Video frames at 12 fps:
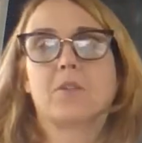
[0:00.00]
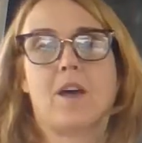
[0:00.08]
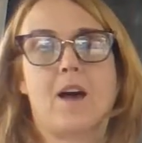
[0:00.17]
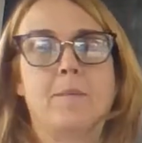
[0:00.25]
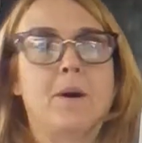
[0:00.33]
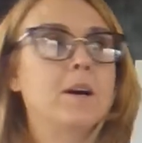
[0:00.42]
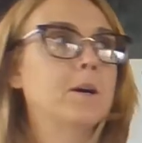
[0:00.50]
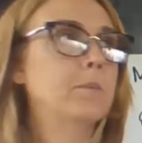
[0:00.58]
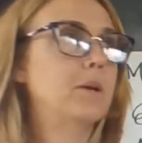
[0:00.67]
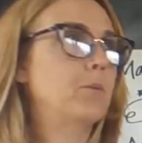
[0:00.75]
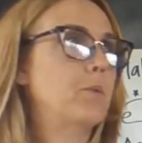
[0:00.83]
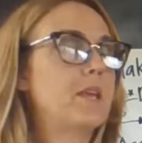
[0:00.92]
it with Emma,
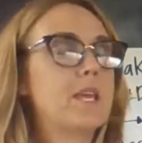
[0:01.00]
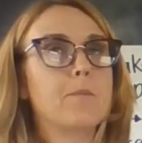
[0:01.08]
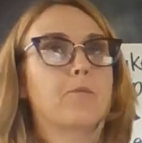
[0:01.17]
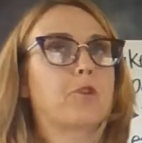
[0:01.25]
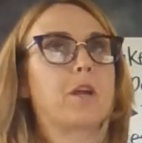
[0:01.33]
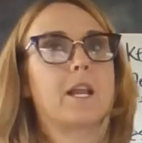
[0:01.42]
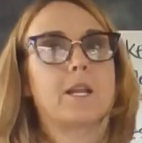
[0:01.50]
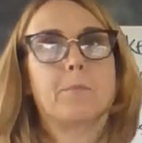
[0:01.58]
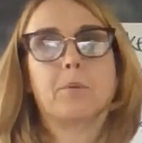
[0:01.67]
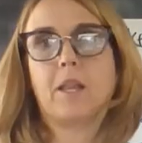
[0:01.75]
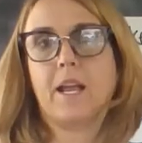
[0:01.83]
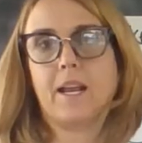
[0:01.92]
but we keep forgetting
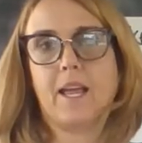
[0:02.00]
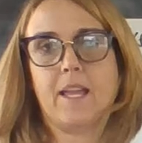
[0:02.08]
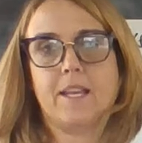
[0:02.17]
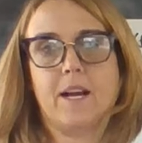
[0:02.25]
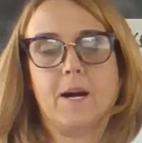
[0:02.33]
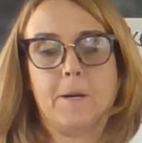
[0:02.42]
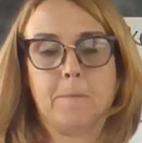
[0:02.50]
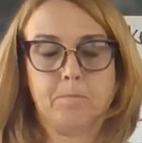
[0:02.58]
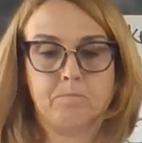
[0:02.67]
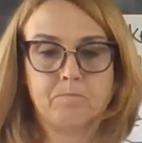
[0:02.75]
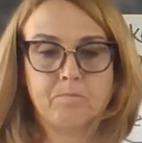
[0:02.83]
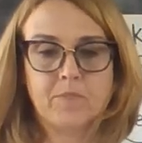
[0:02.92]
to play it at
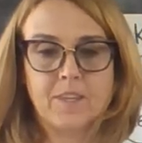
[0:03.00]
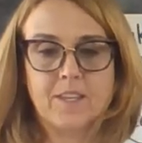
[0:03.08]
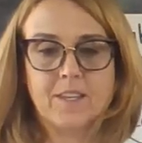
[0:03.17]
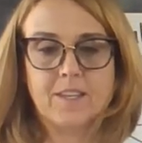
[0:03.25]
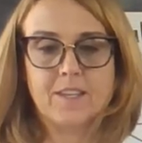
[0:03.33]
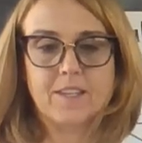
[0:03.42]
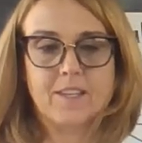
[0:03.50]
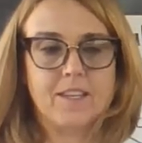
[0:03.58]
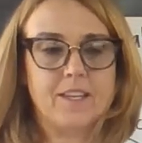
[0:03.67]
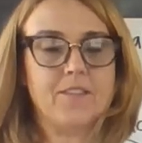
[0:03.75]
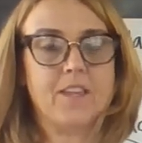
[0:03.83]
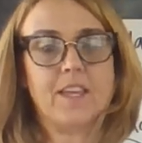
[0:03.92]

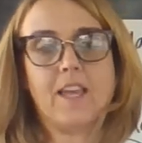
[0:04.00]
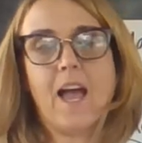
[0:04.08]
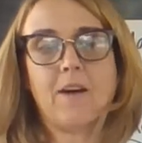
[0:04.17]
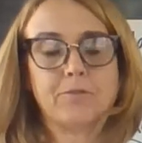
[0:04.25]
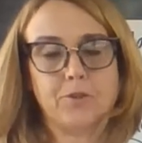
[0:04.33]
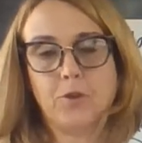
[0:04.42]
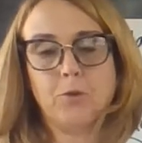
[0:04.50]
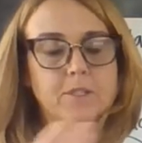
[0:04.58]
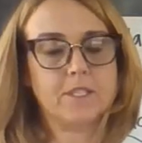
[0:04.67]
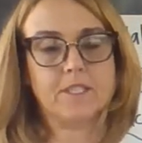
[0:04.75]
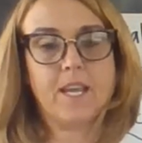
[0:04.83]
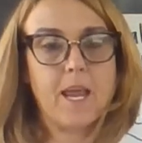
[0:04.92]
in the
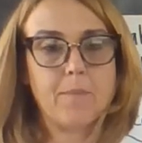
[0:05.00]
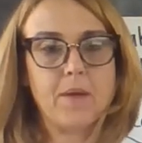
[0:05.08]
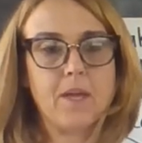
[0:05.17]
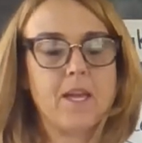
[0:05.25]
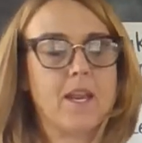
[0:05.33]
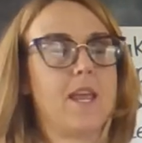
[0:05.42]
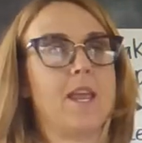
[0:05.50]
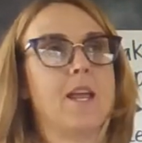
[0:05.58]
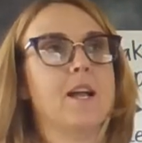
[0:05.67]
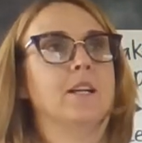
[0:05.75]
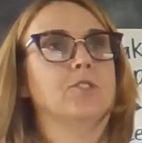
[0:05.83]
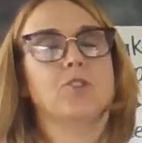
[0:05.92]
afternoon to tape it,
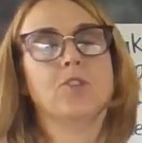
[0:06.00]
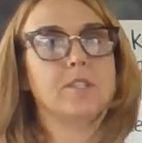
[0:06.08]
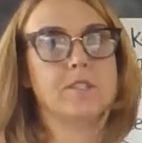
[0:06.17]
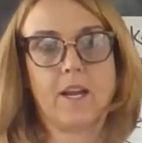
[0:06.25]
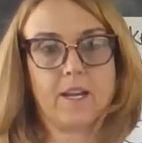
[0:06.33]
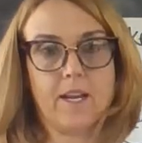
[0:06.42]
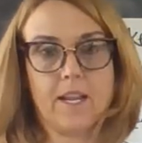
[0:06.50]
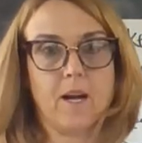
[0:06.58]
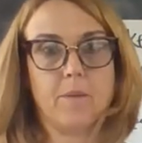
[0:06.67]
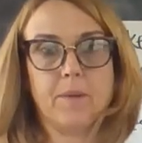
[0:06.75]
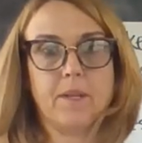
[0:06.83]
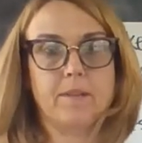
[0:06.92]
and she's not
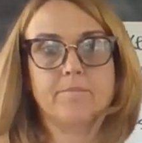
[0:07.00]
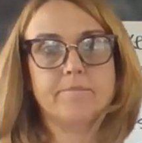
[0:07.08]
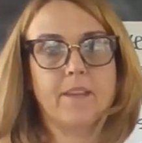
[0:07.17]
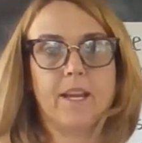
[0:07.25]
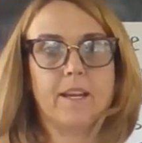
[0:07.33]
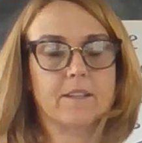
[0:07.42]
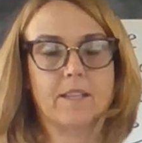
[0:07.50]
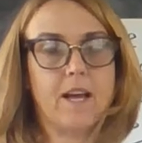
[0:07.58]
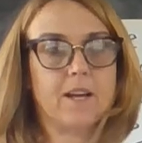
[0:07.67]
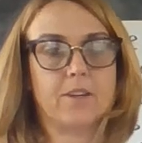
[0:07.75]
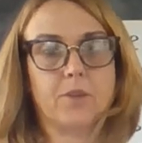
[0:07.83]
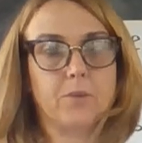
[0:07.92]
getting up at 8
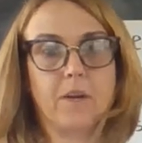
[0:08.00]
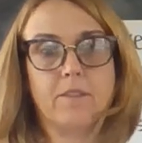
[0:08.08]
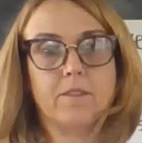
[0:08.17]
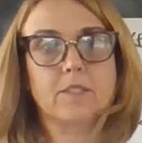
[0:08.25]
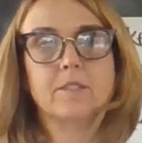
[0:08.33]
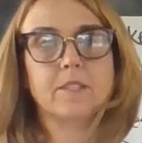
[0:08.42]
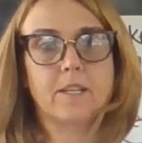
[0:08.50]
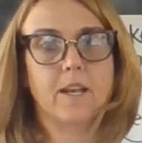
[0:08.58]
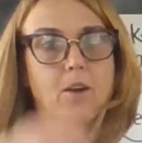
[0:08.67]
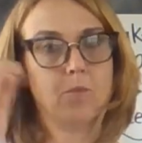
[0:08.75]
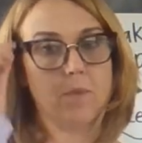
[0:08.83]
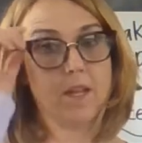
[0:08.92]
o'clock or whatever to
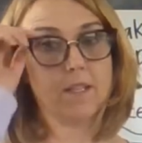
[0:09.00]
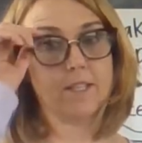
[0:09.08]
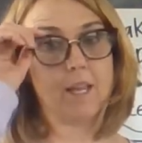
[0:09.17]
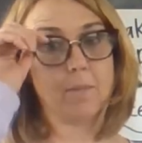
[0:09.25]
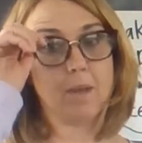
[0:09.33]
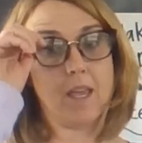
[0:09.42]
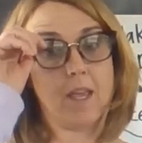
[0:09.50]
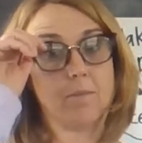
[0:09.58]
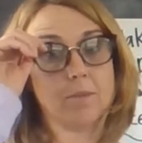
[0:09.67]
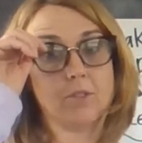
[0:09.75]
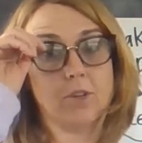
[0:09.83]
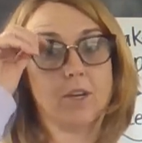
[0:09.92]
help me tape a
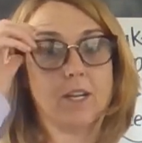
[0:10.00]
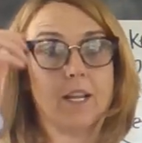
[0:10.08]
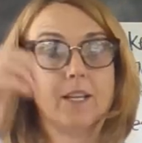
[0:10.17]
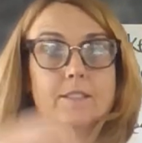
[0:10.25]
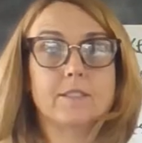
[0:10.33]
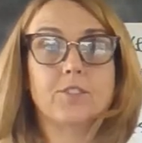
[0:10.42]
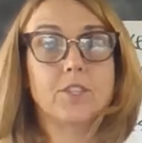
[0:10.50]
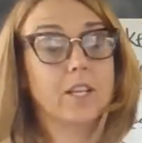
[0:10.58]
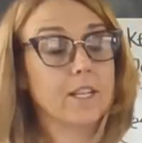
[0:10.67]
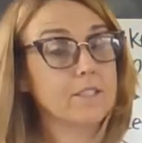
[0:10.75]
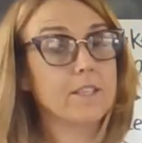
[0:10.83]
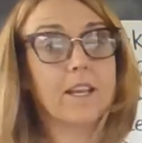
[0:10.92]
game. Sorry, guys. She
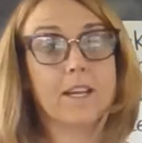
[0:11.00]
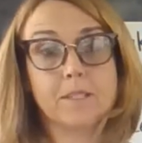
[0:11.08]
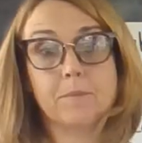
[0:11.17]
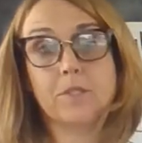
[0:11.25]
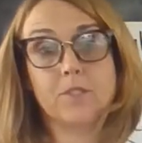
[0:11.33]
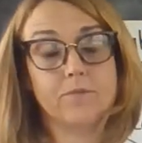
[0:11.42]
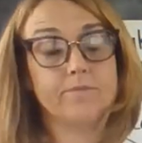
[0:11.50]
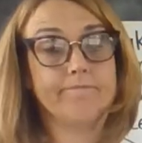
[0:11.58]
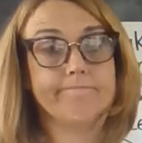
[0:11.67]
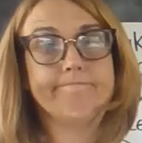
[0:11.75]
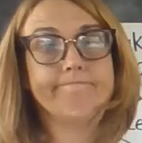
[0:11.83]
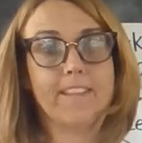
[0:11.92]
likes you guys, but
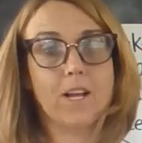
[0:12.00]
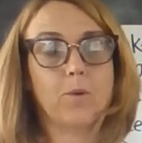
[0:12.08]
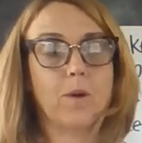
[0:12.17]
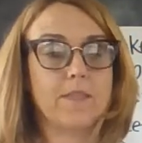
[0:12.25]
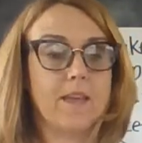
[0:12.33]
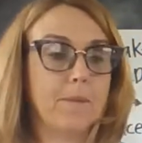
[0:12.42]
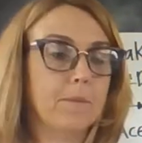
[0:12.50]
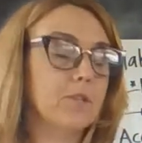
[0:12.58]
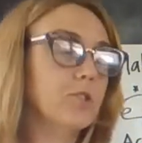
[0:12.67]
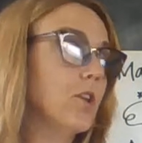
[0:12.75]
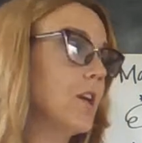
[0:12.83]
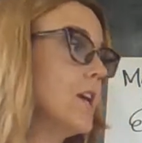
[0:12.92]
not quite that
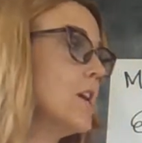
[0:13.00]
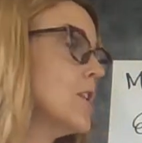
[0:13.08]
much.